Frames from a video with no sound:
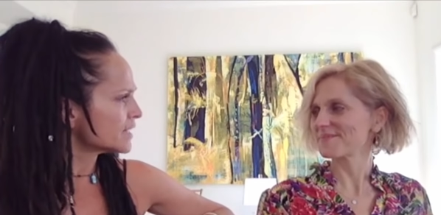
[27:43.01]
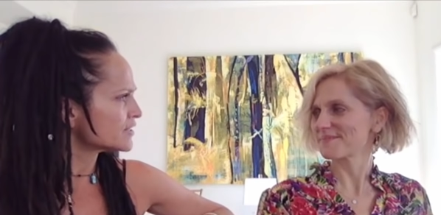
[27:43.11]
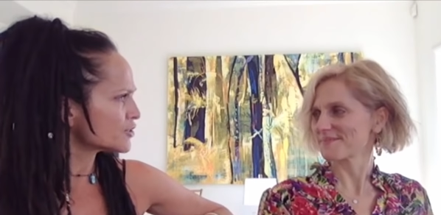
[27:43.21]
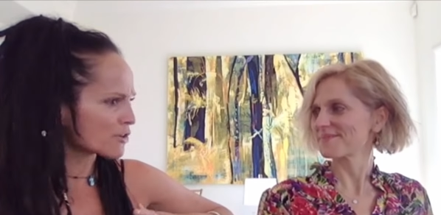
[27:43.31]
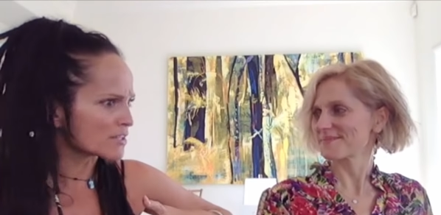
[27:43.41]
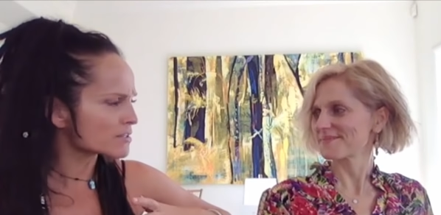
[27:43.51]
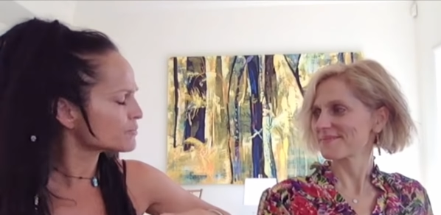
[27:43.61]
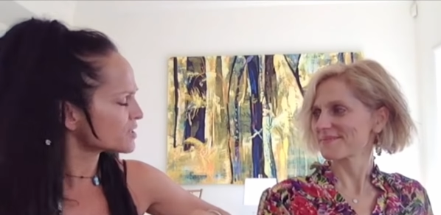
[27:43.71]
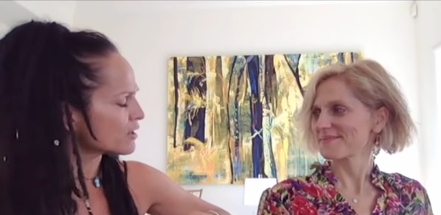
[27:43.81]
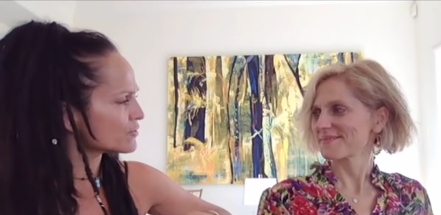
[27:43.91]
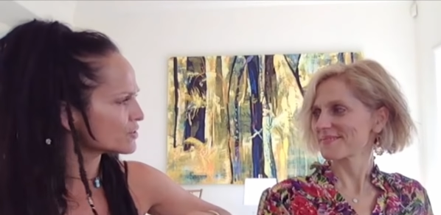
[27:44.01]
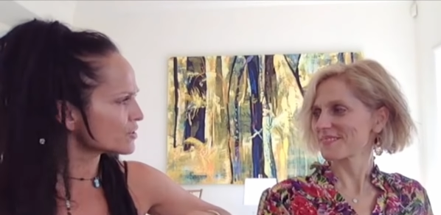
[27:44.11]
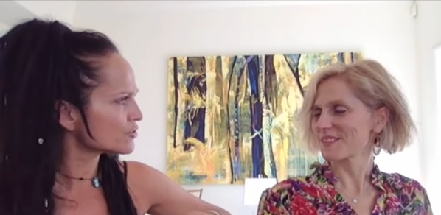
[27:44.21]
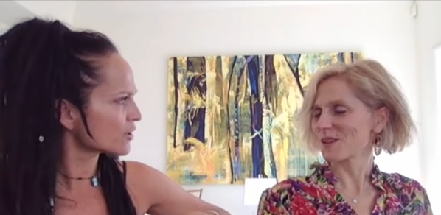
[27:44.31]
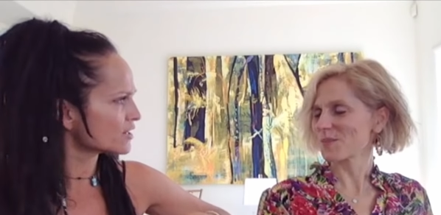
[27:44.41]
Speaker 1: and to trust themselves and
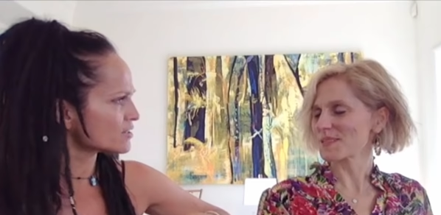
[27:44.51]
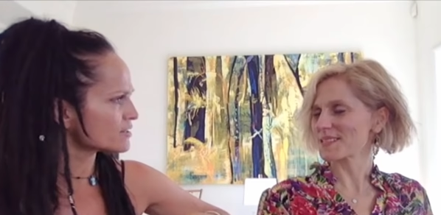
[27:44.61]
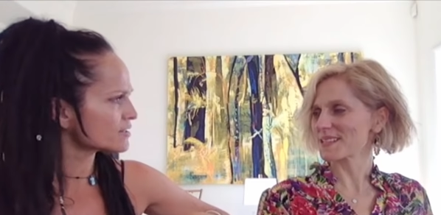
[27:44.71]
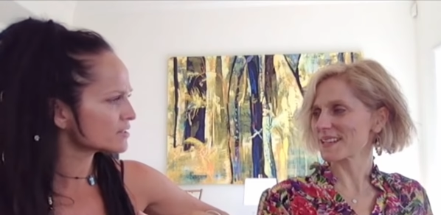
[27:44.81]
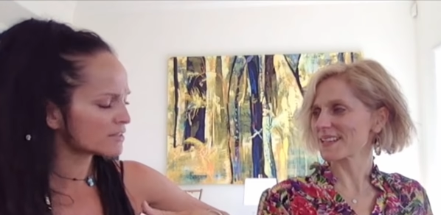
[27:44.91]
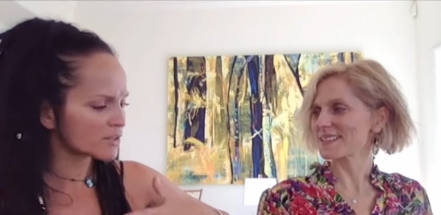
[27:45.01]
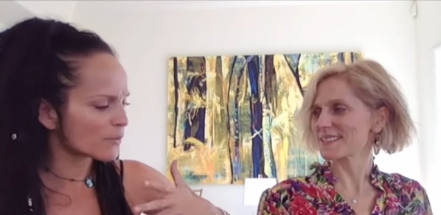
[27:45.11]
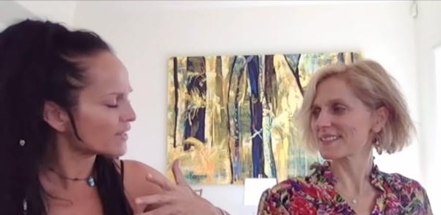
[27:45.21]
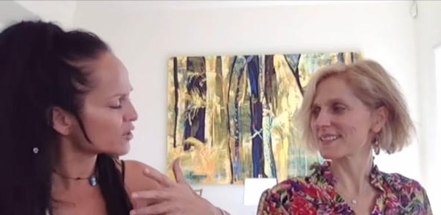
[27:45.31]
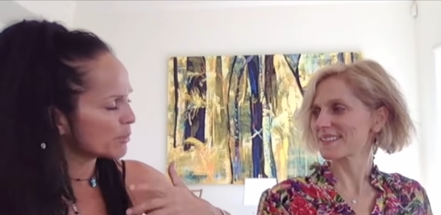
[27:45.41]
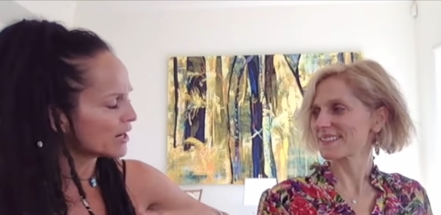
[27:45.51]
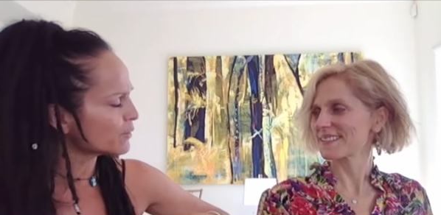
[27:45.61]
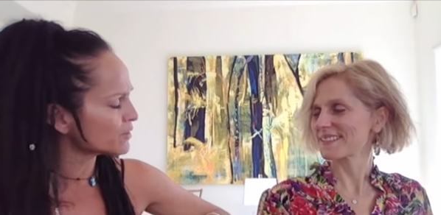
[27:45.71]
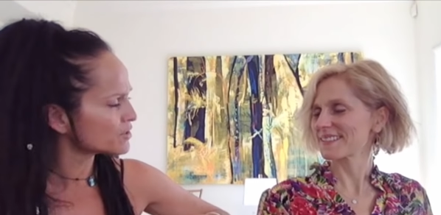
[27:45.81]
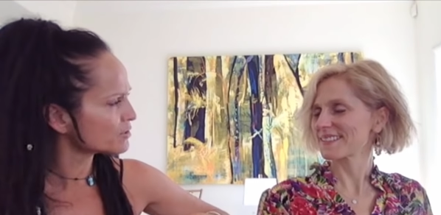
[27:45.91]
to mm, no trust mistakes. the way their body
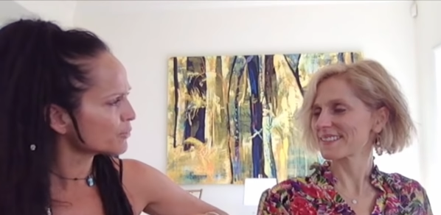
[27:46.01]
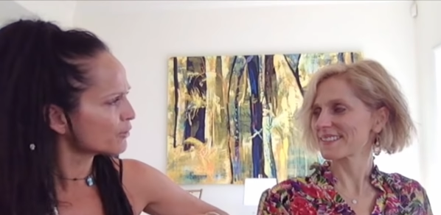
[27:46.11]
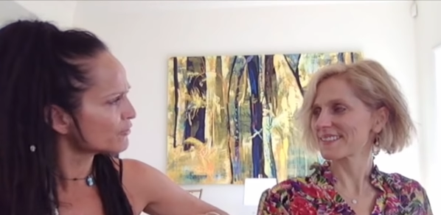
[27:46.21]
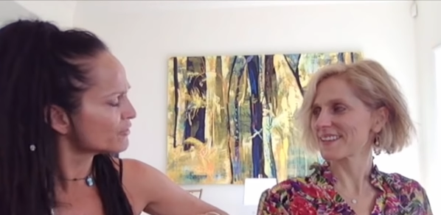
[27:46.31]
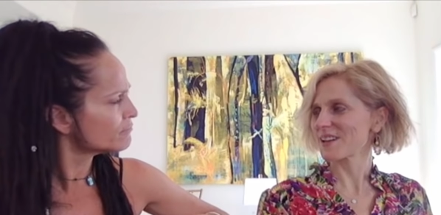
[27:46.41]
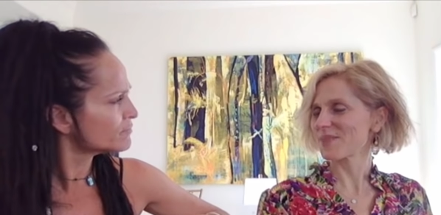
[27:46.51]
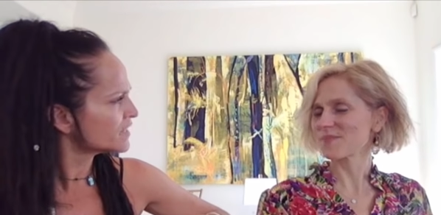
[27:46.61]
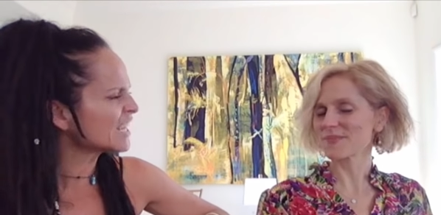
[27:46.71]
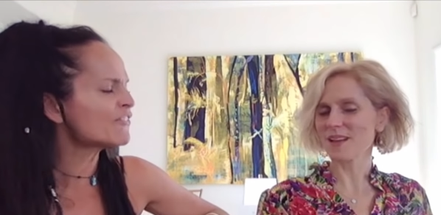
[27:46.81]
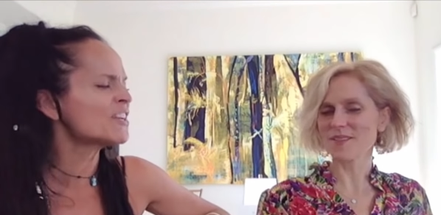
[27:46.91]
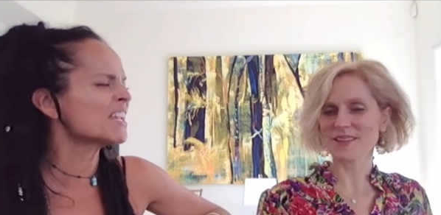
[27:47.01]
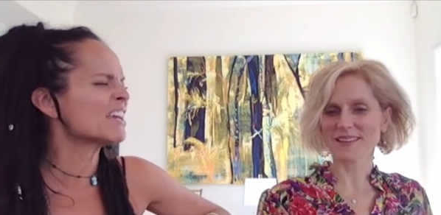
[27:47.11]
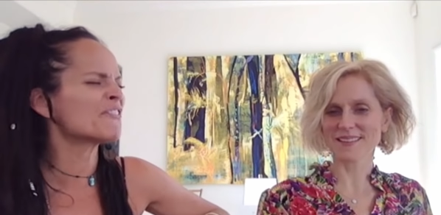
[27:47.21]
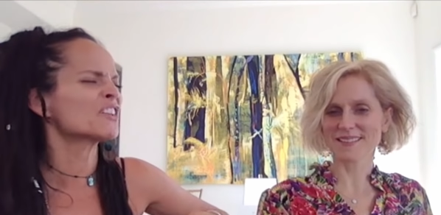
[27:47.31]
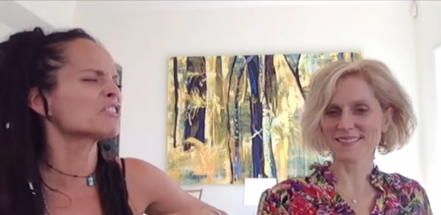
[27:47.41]
wants to move yeah, even it.
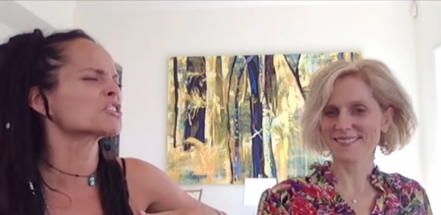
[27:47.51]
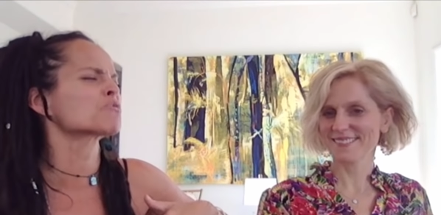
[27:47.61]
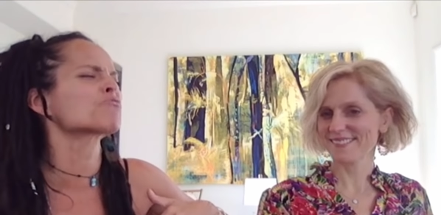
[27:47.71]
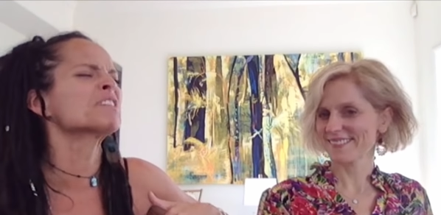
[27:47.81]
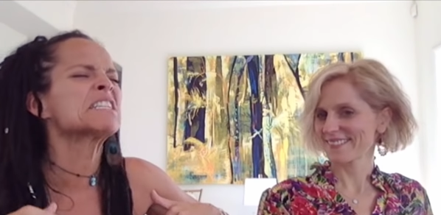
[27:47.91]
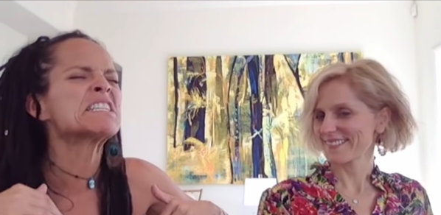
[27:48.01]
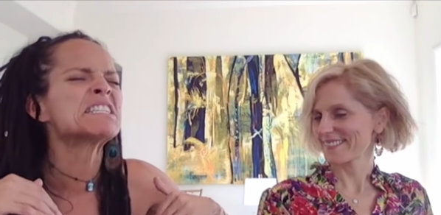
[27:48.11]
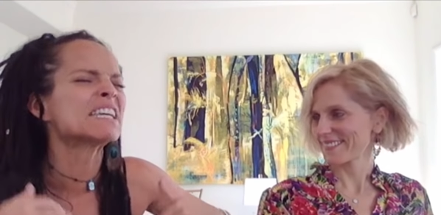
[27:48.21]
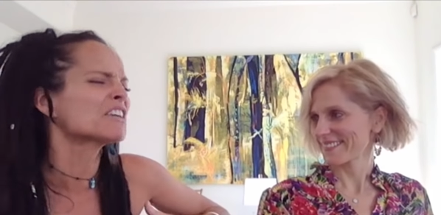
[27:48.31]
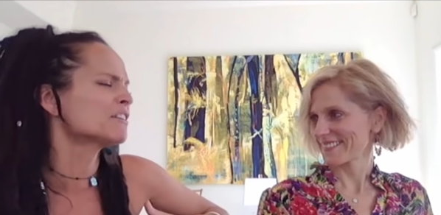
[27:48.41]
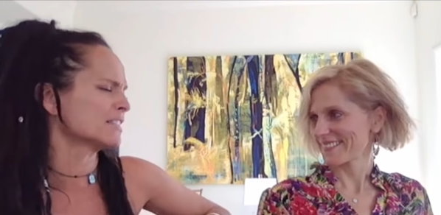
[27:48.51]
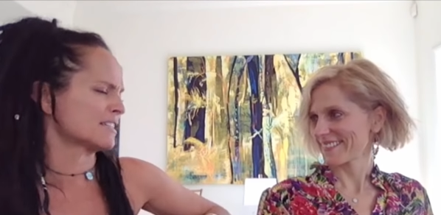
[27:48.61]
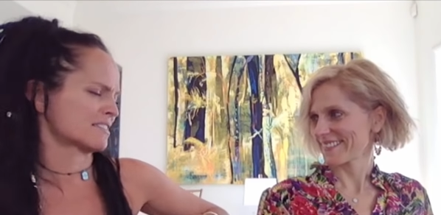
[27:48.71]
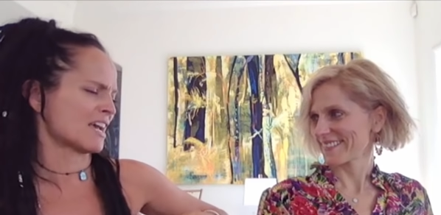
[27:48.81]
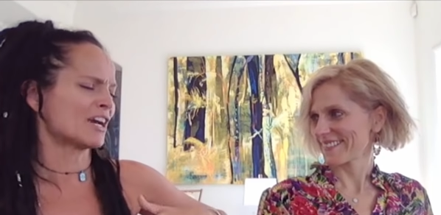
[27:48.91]
if it looks
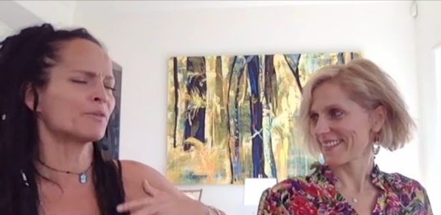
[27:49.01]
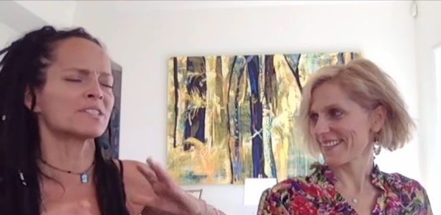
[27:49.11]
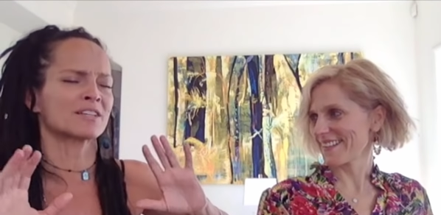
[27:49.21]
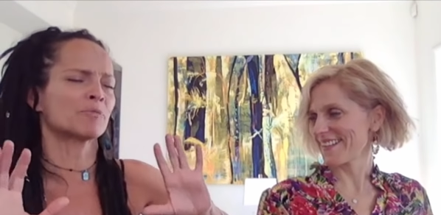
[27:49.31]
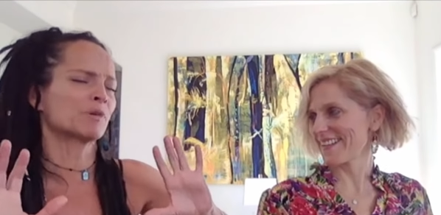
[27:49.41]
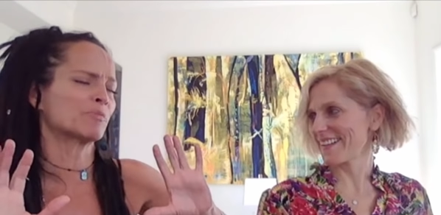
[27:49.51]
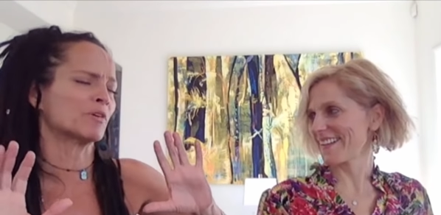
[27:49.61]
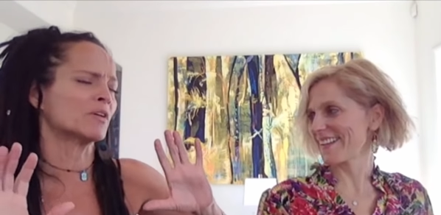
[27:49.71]
ridiculous i always tell people